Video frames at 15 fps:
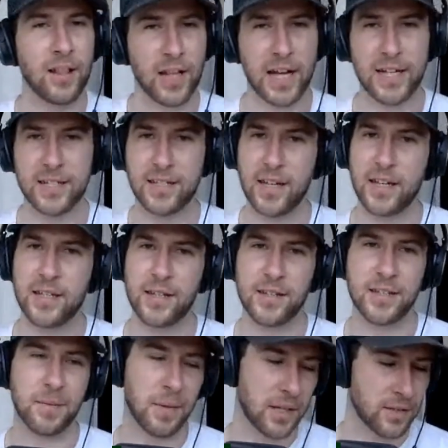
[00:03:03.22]
last season,
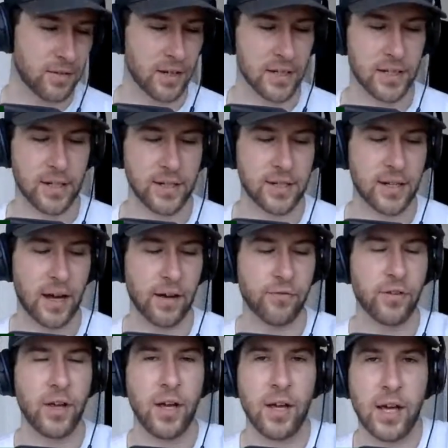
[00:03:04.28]
some interesting
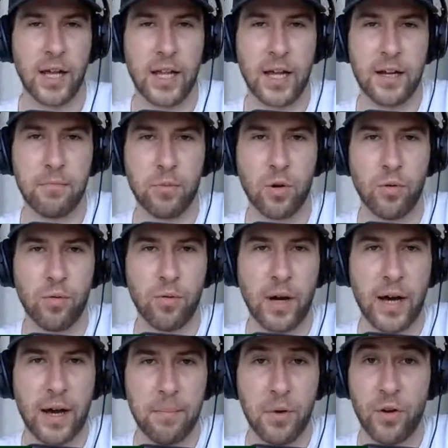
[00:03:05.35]
stuff, and then we'll
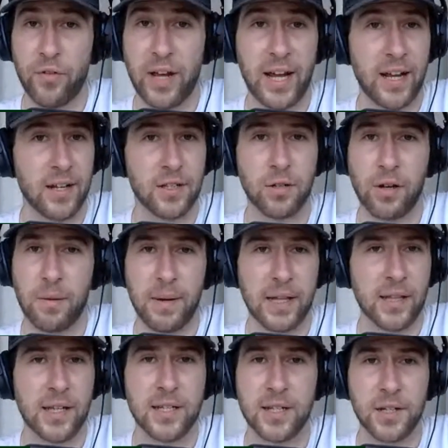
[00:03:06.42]
uh, move ahead and talk
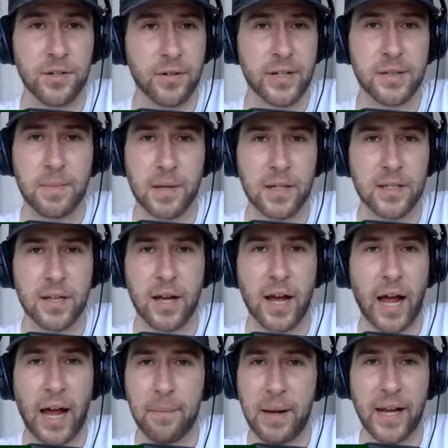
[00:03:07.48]
about these injuries because uh,
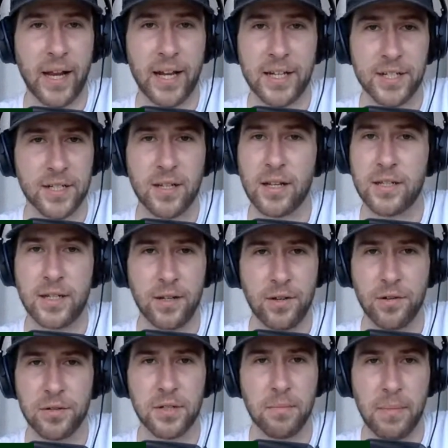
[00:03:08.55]
I mean it just
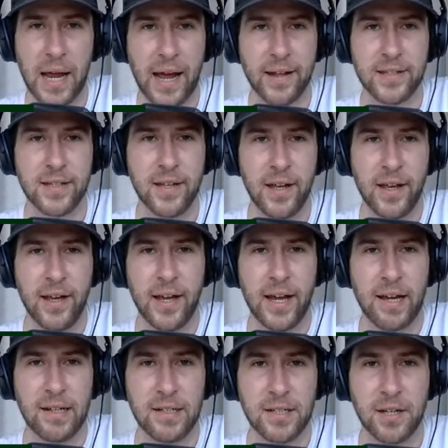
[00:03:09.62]
continues to mount.
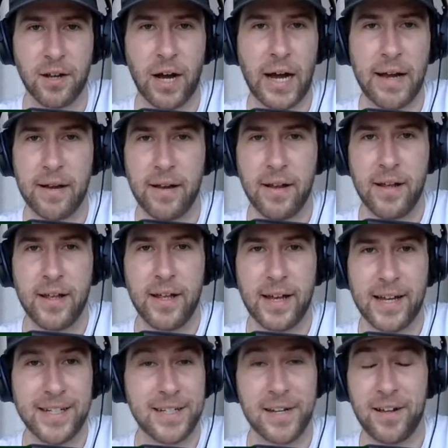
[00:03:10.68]
And tonight
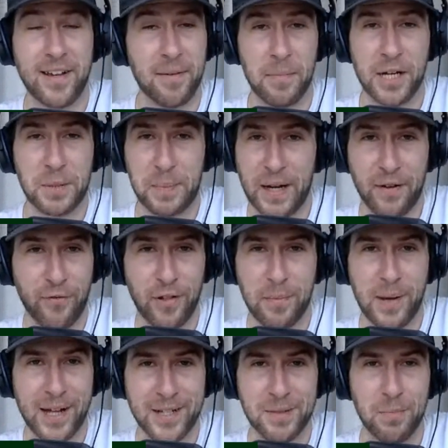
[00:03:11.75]
uh, didn't get much better for the
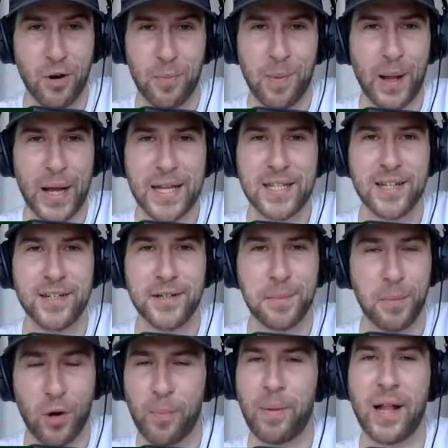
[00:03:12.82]
Bucks. More players
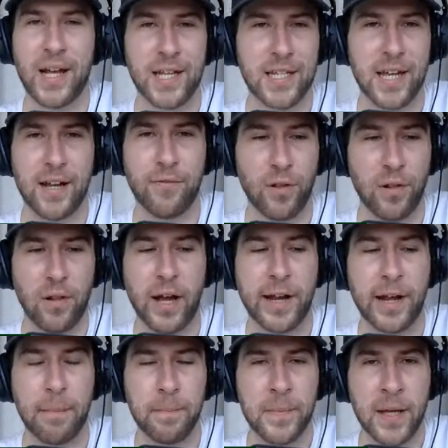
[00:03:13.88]
injured, more players out of the
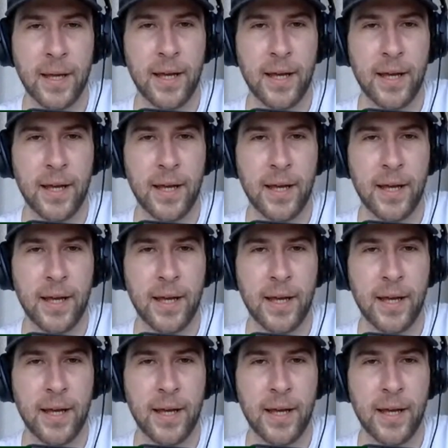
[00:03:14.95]
lineup,